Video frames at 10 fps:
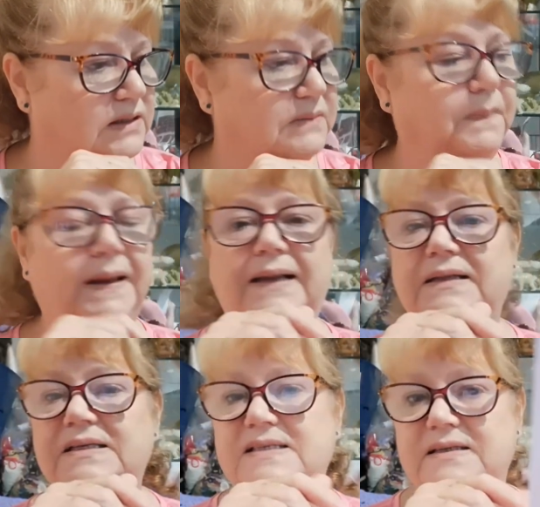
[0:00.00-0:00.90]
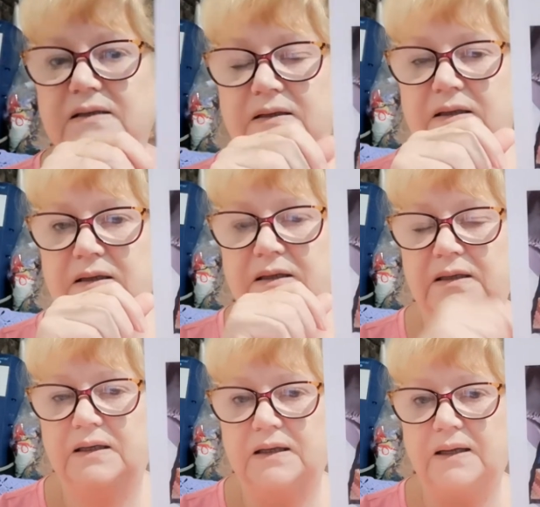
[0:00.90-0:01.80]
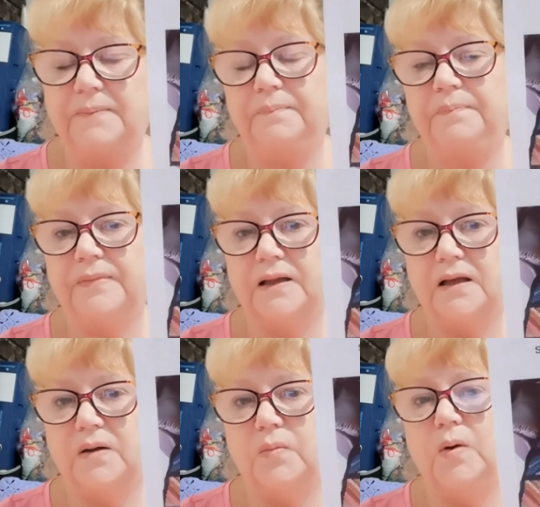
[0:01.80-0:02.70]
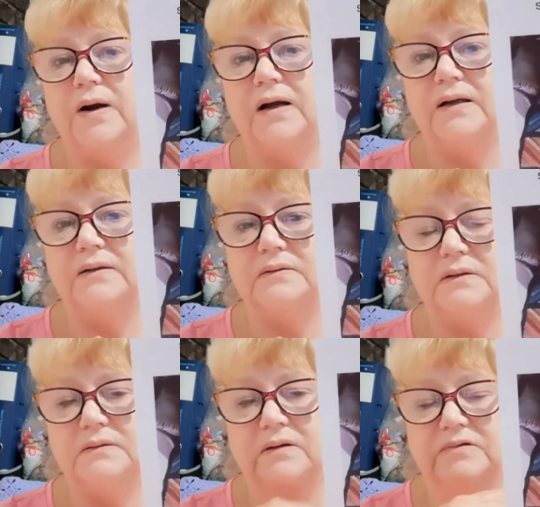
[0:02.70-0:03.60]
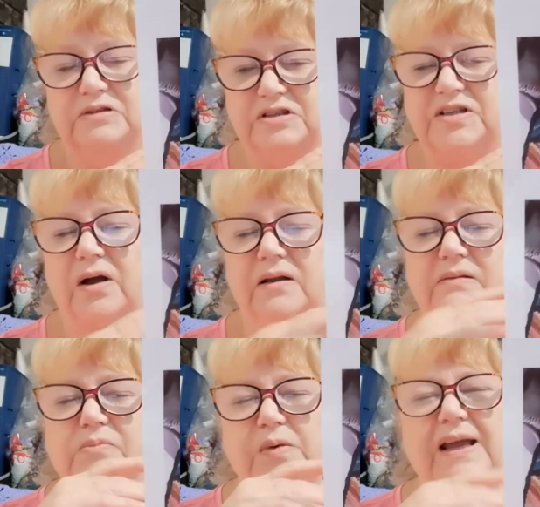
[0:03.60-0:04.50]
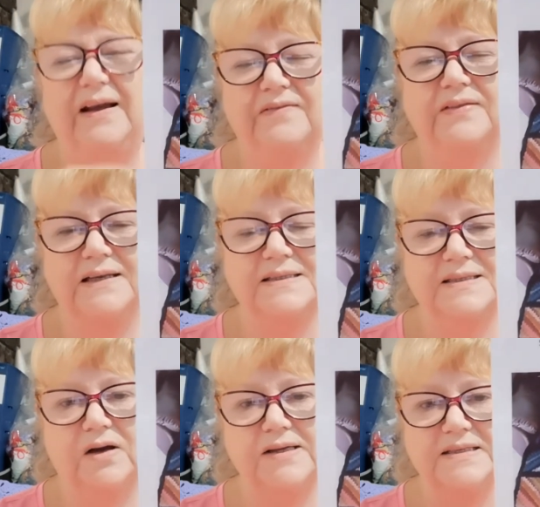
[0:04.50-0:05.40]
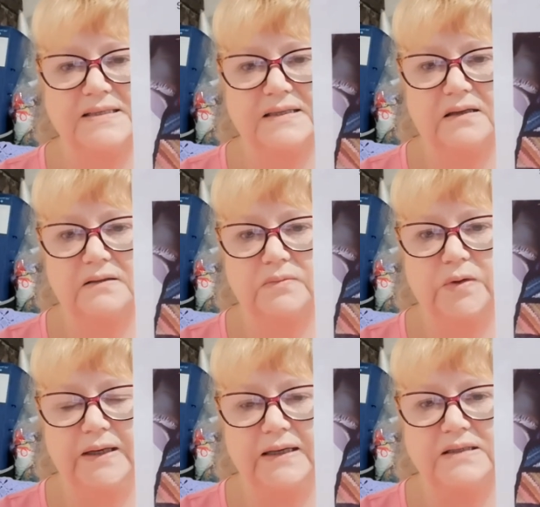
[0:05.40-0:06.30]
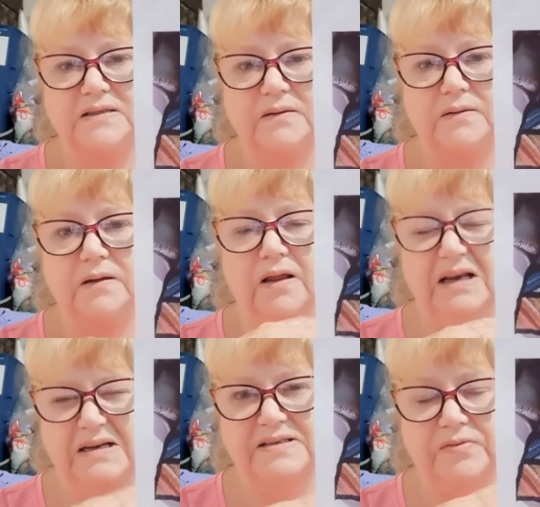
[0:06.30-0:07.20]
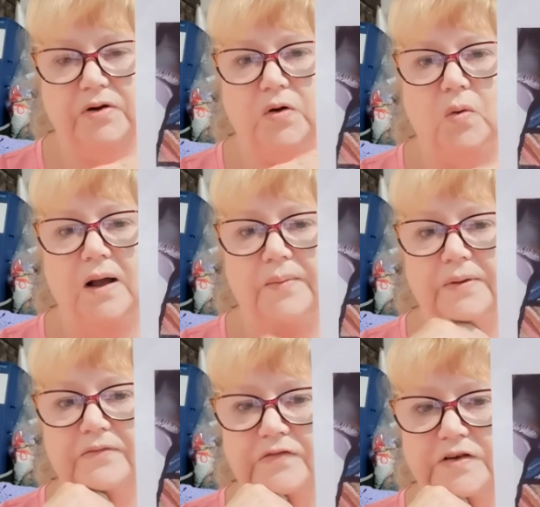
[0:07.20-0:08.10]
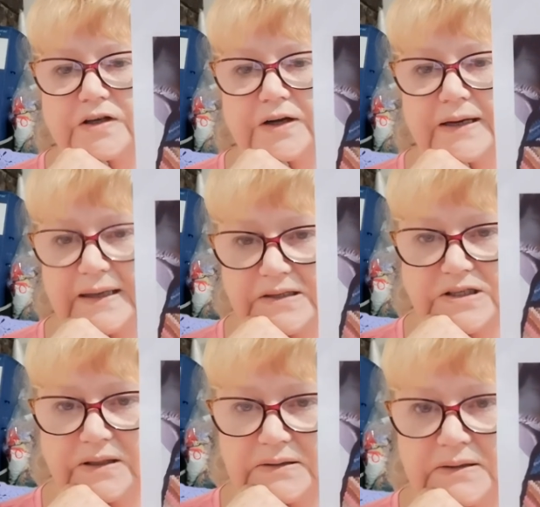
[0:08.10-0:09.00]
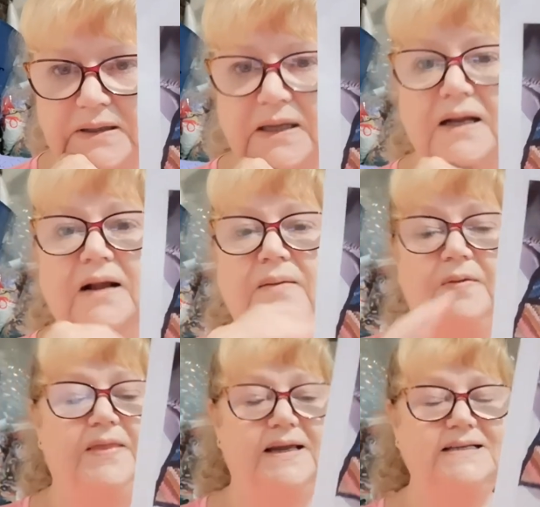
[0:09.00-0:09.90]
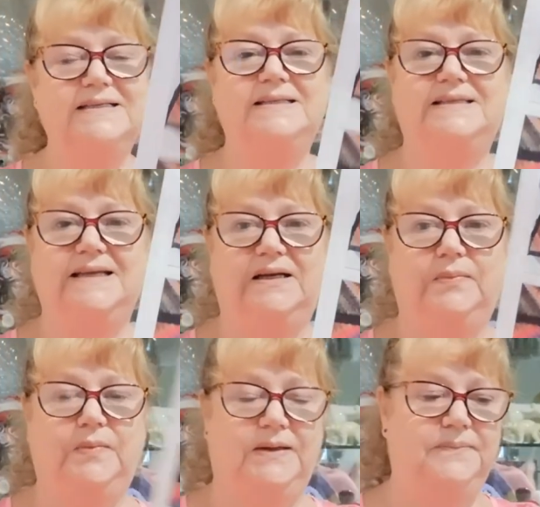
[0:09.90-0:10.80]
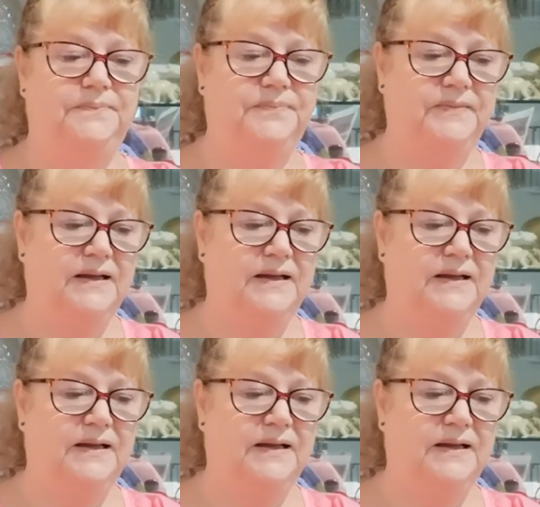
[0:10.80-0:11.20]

Depends um, on what I... So we have these sizes that we need to... Uh, is a requirement for donation. But that is the second one.